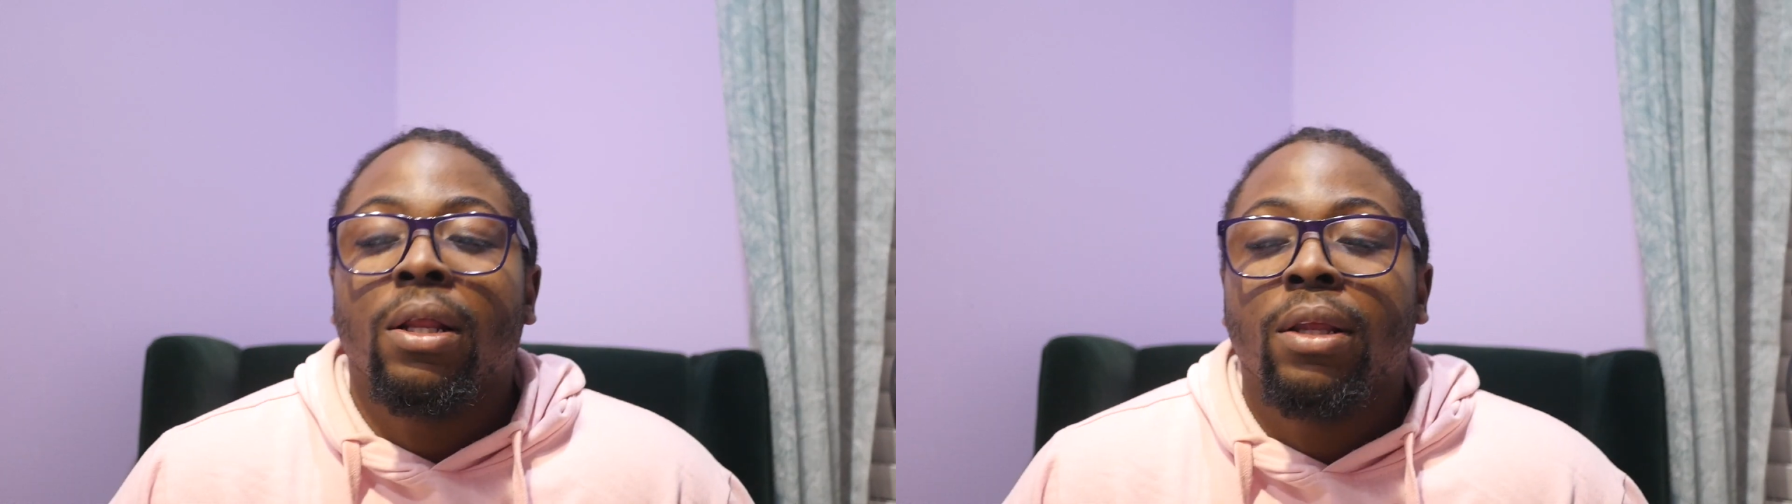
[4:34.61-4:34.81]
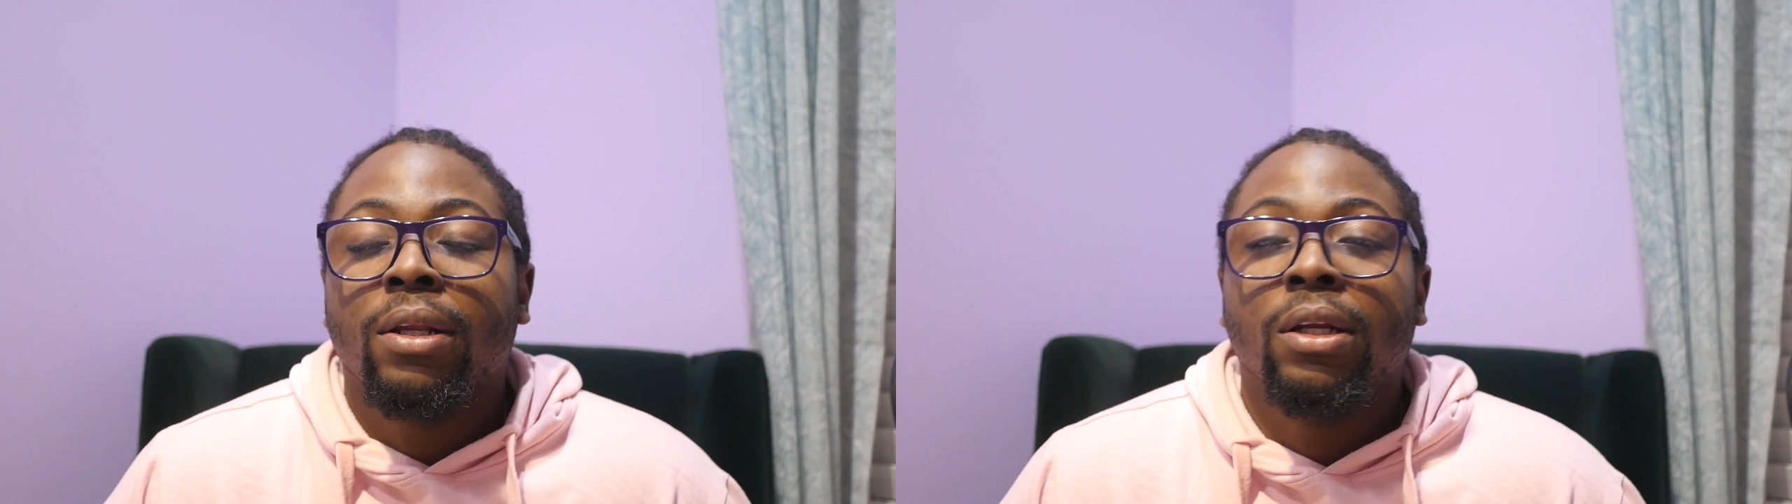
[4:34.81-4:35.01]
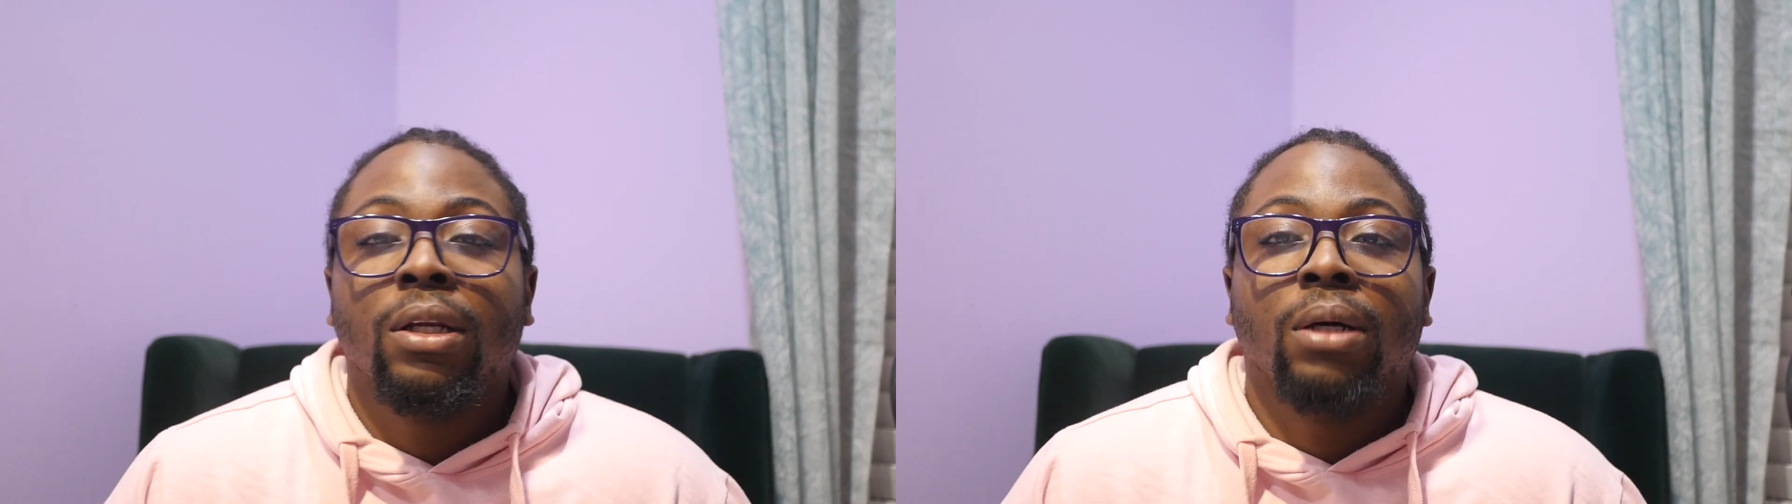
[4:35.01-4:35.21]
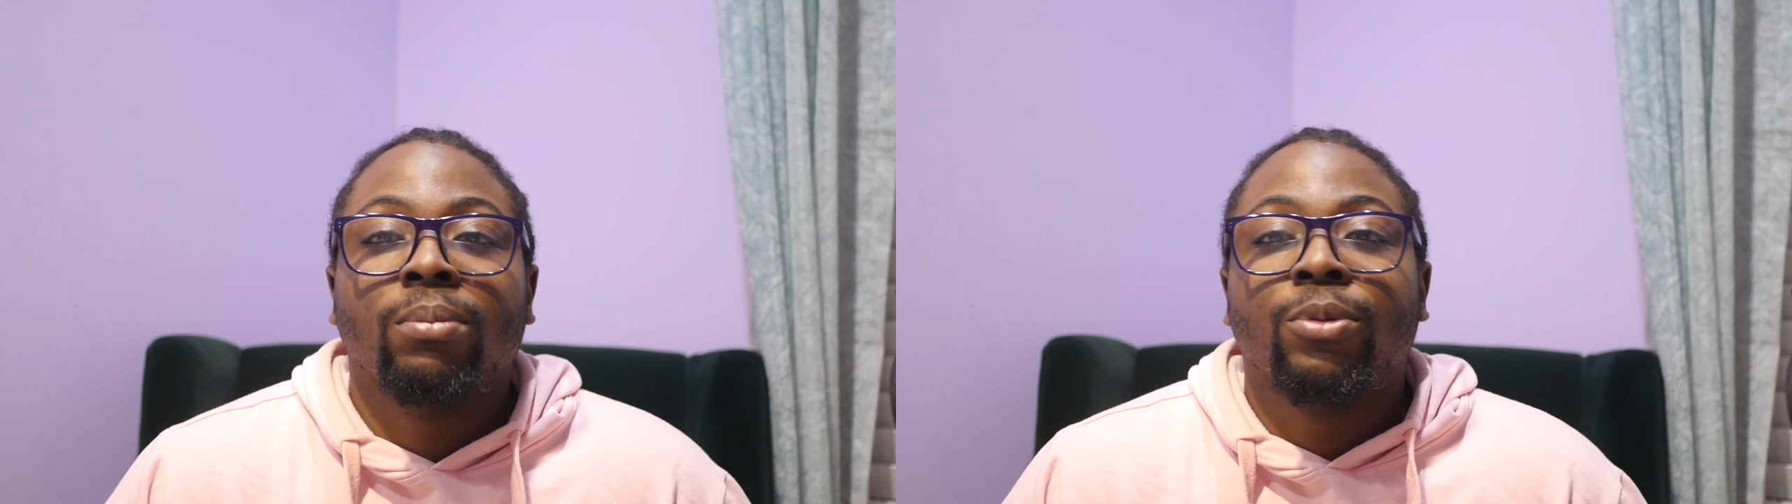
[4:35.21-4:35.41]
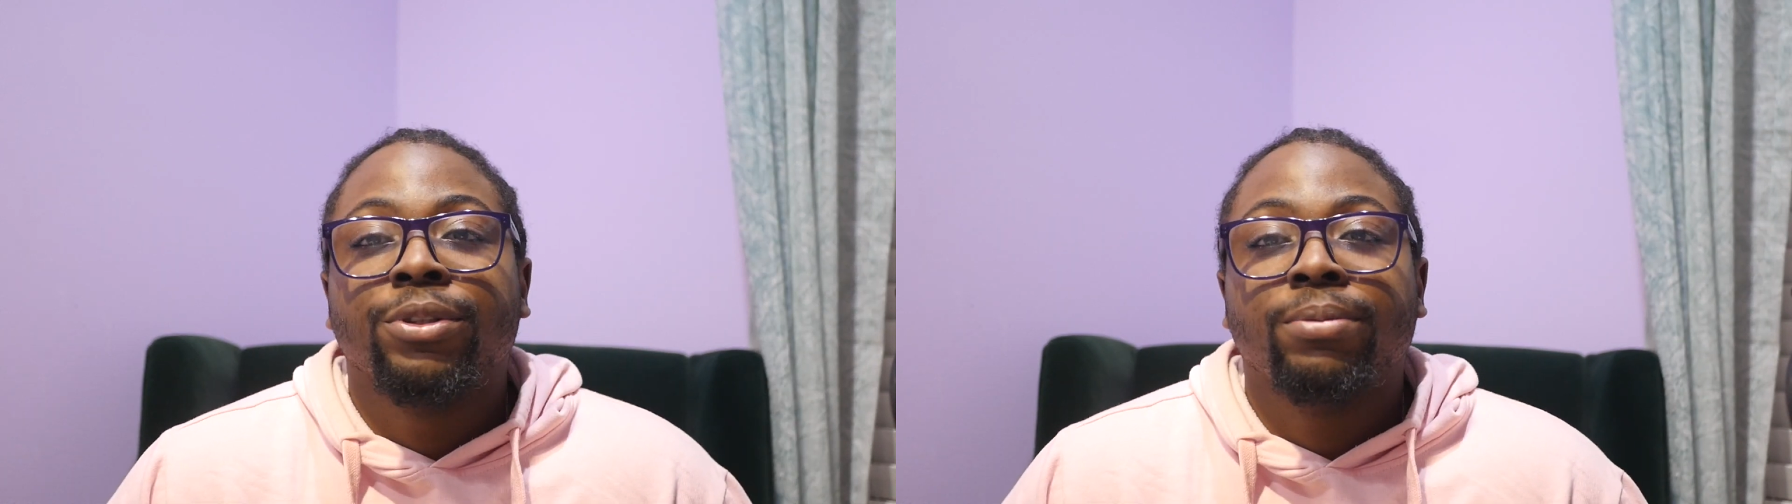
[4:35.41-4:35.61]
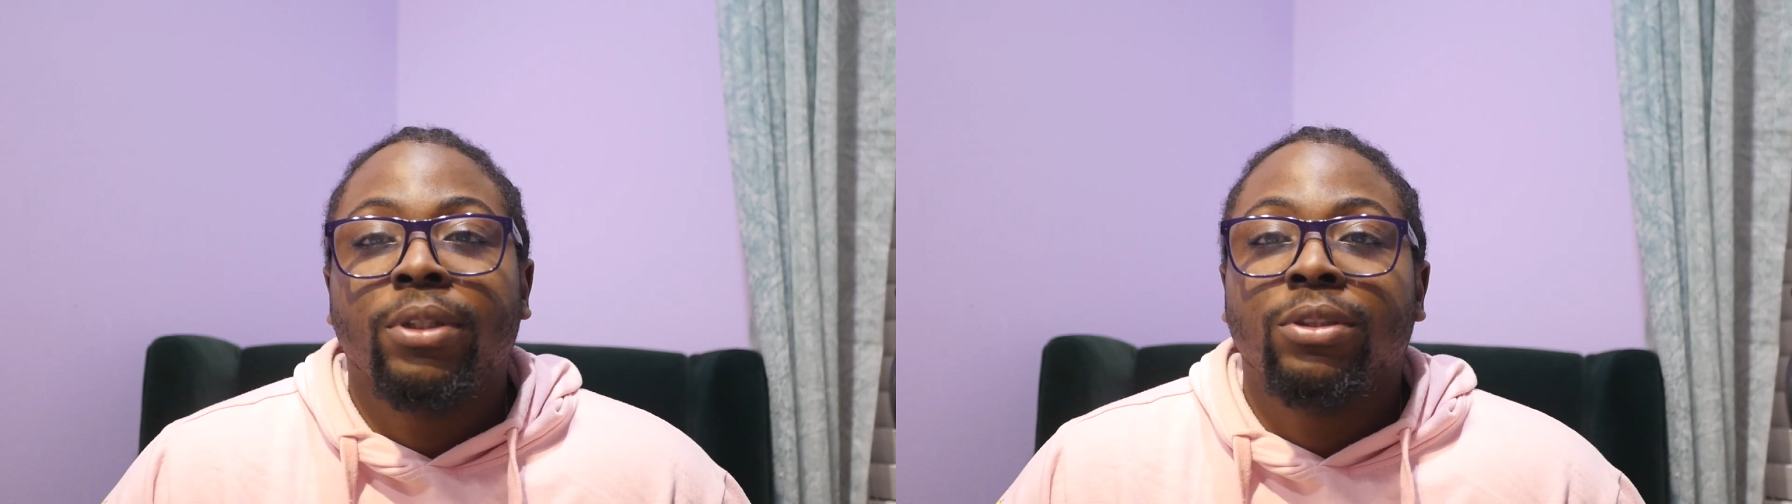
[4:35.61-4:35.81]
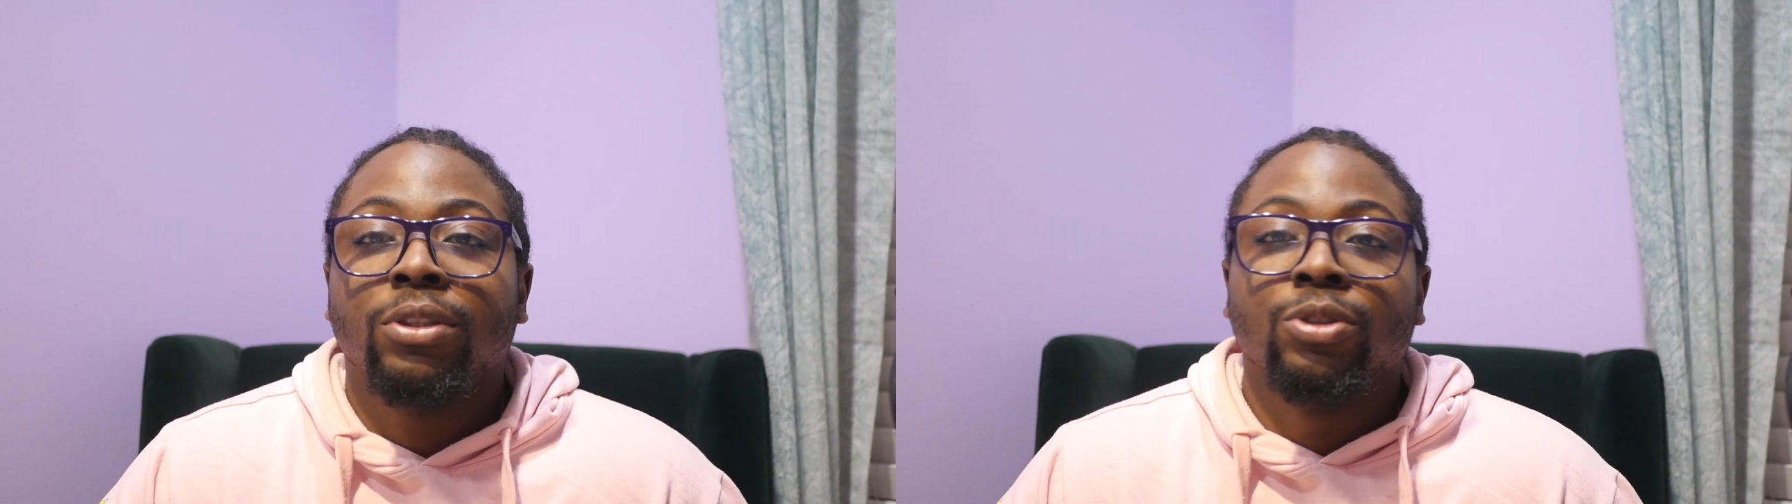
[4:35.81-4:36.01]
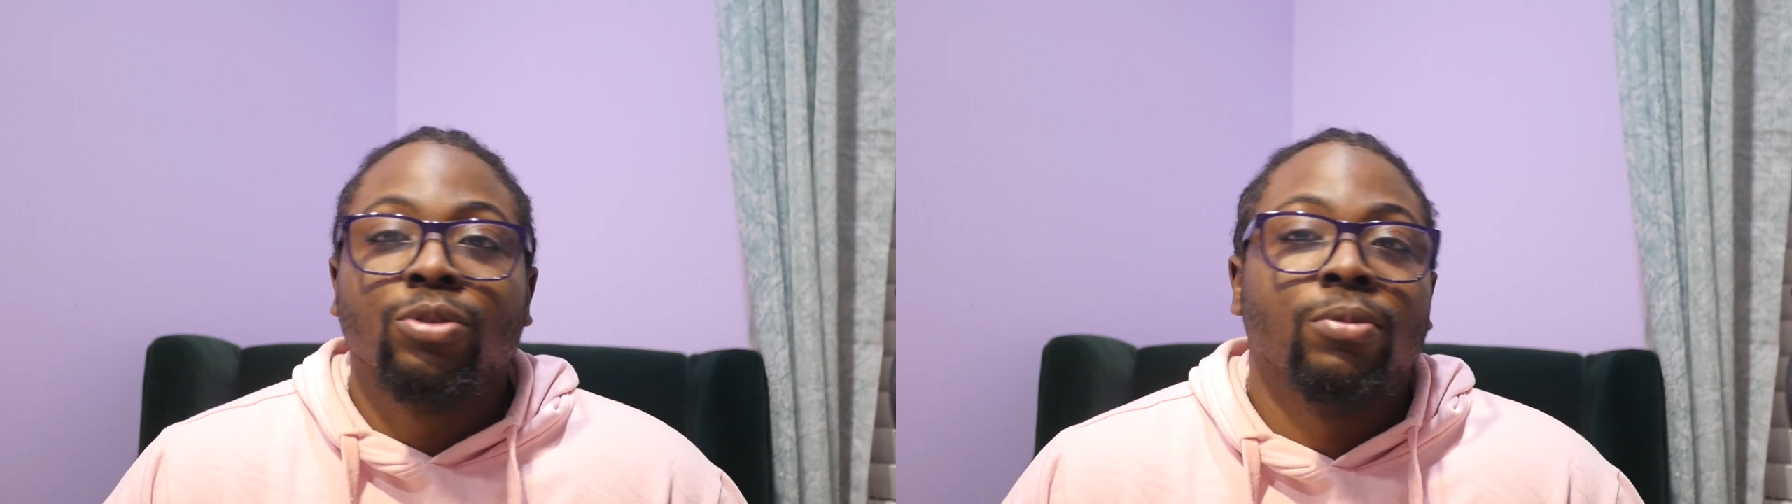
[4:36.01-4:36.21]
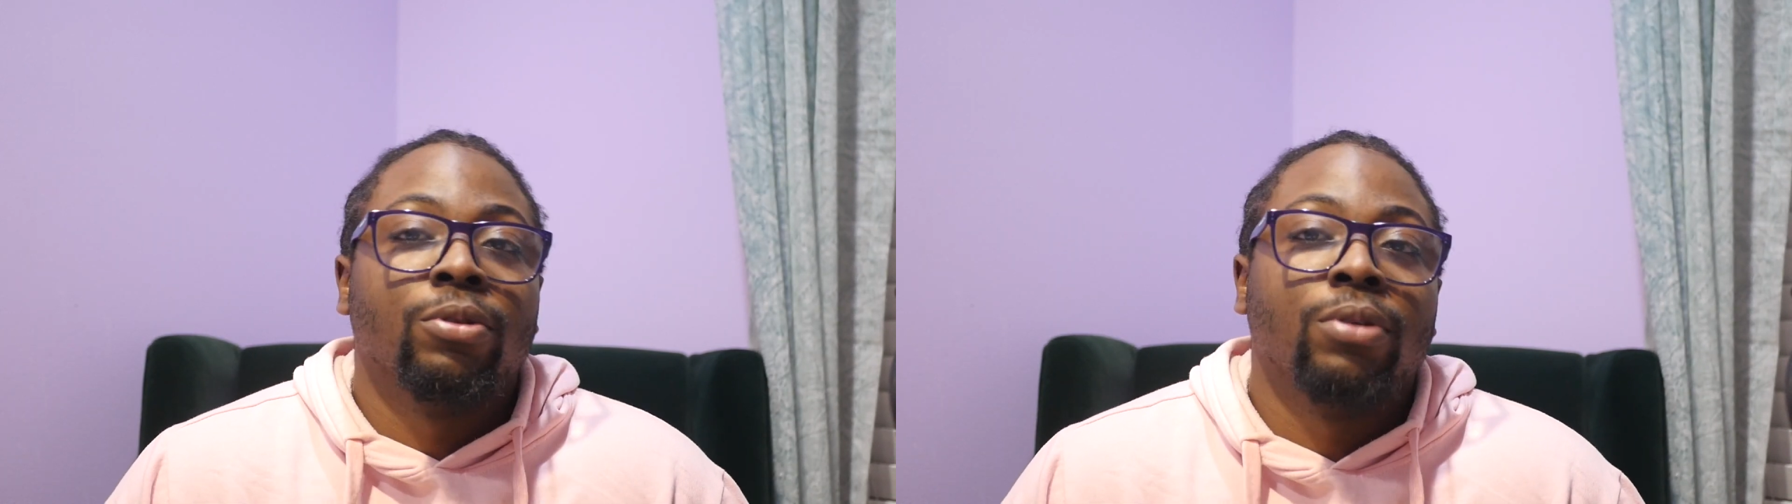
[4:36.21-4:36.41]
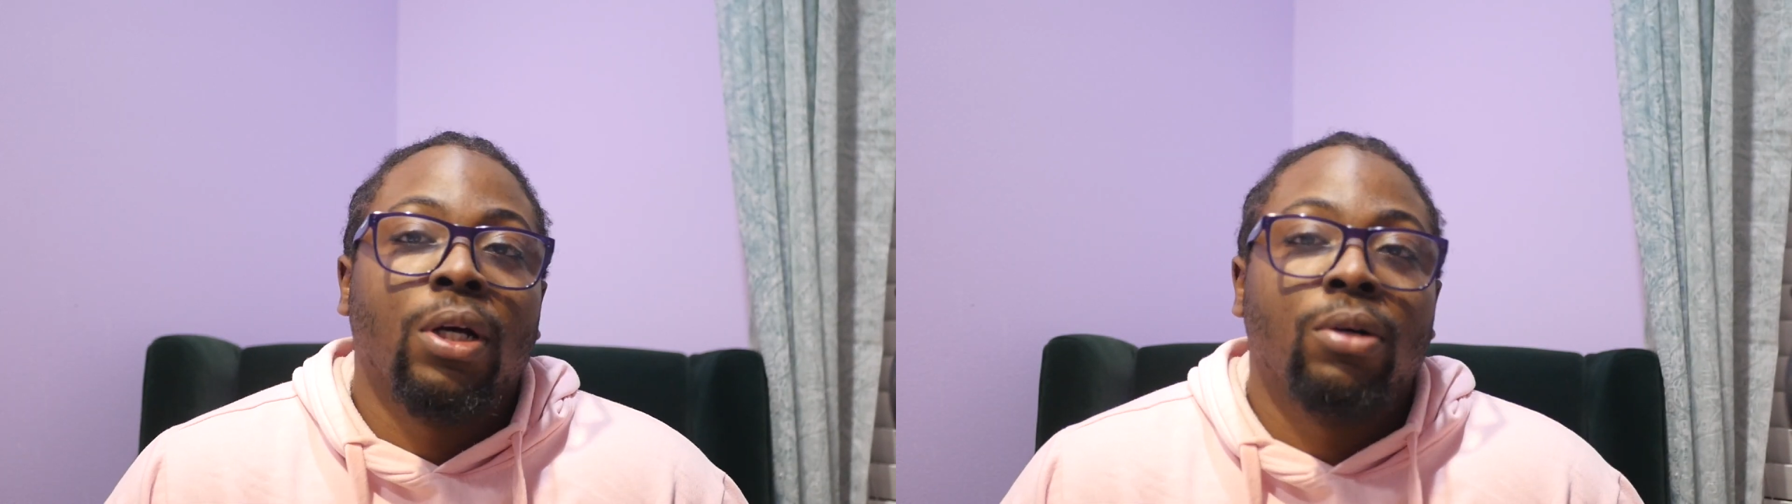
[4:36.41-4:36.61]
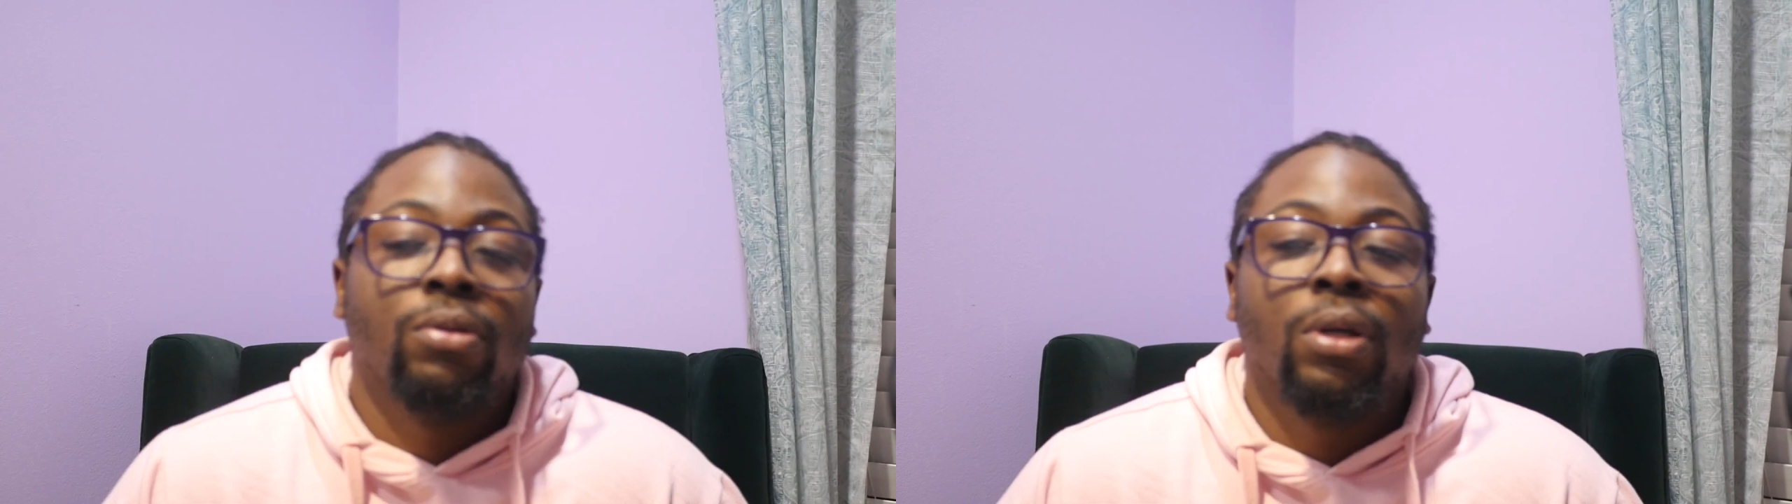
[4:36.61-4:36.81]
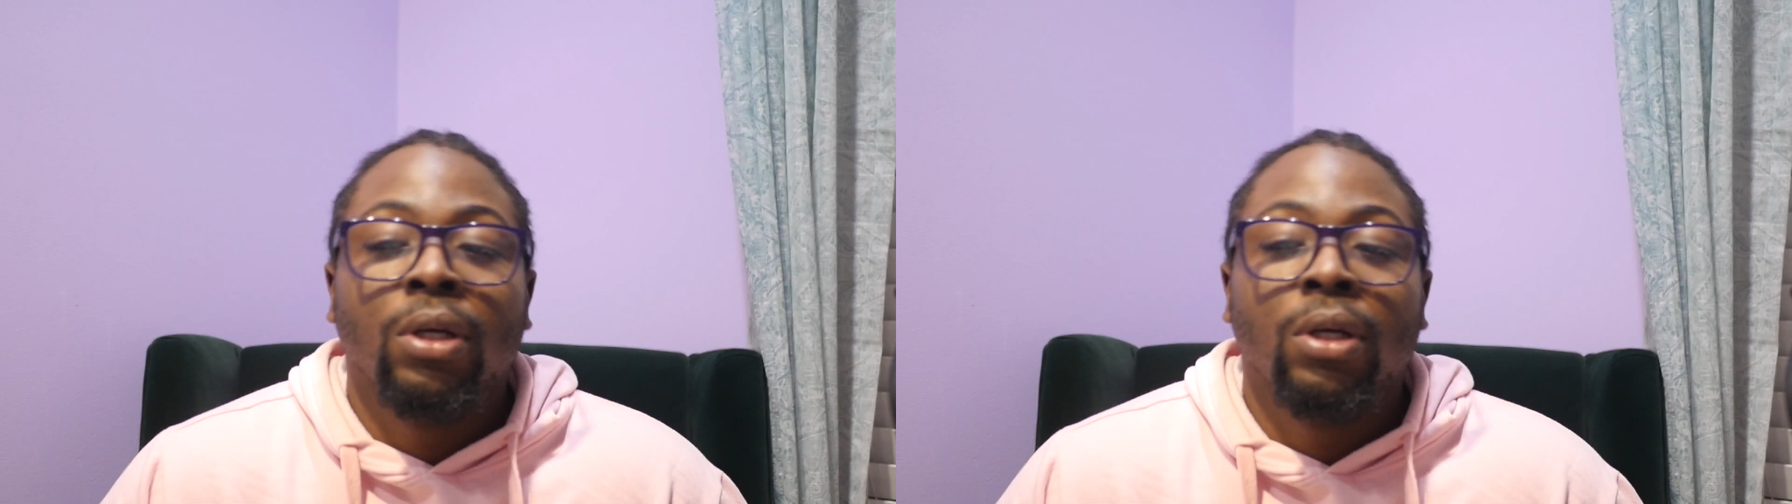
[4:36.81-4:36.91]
They need a lot more space to swim around.